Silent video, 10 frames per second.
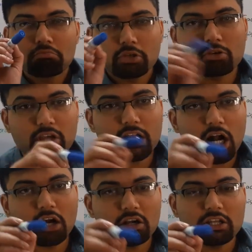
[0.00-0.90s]
you can
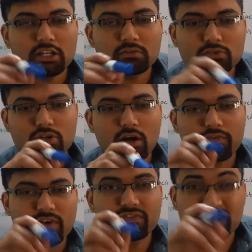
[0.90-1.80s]
hardly draw
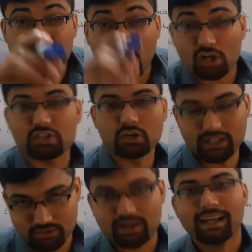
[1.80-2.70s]
50 dots on
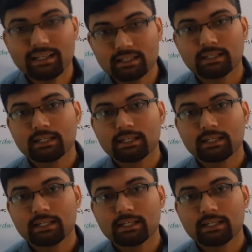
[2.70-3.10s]
it, right?